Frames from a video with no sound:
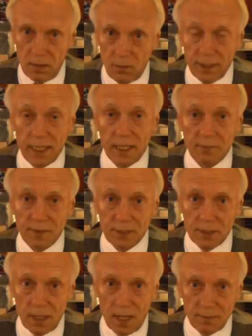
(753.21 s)
we can't be
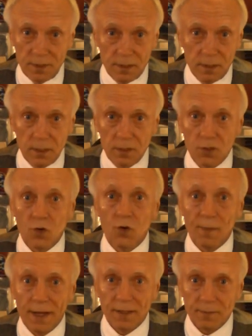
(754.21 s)
stopped. No
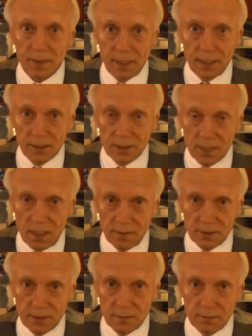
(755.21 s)
amount of money can stop
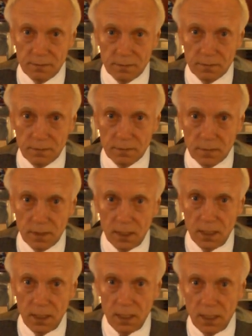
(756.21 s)
us.
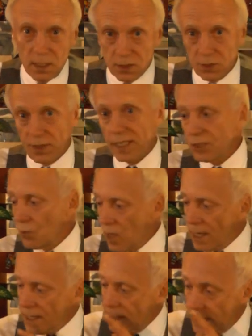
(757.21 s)
So that's
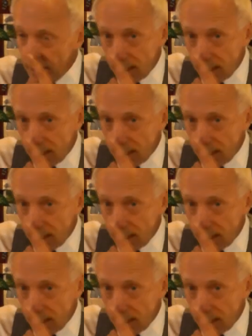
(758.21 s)
why